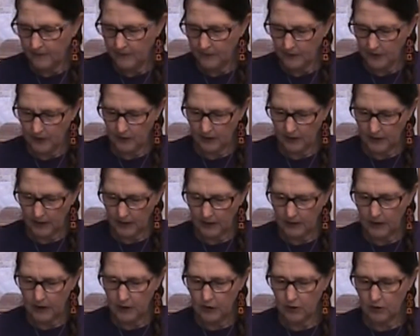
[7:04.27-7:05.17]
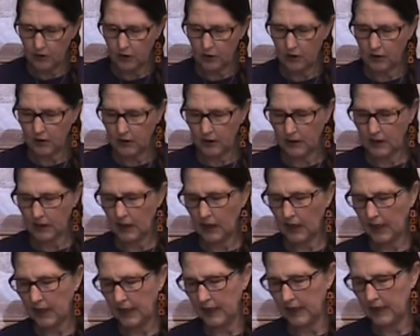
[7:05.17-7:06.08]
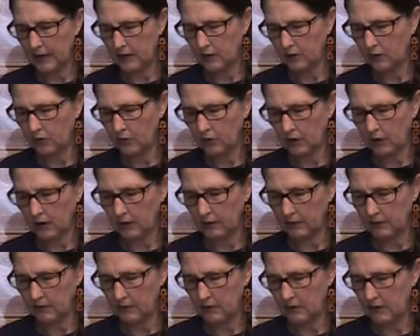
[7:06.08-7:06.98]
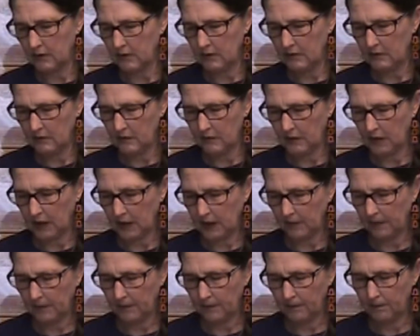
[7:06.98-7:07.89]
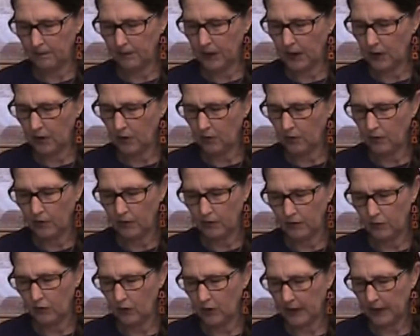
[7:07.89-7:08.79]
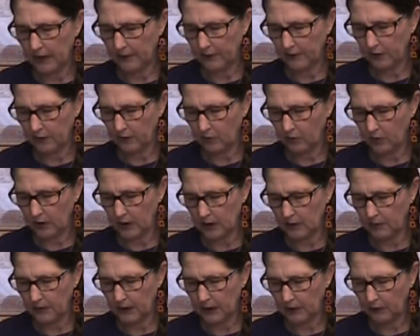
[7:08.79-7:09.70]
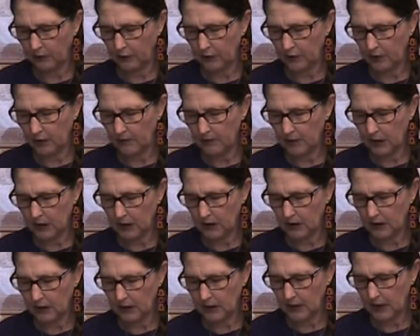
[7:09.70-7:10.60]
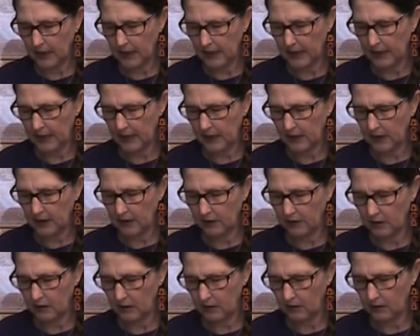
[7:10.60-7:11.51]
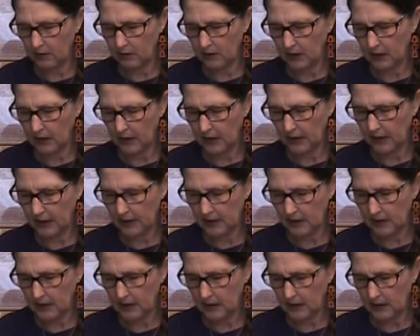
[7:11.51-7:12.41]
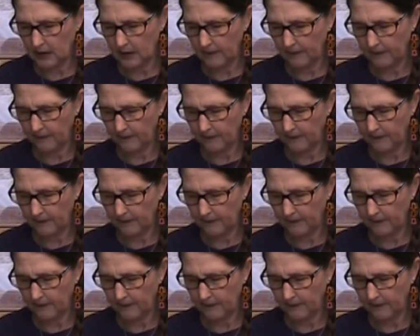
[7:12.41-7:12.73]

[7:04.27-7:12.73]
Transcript: All right, and then you're just going to tie it or bow, whatever works best for you. I'm just going to tie it here so you can kind of see.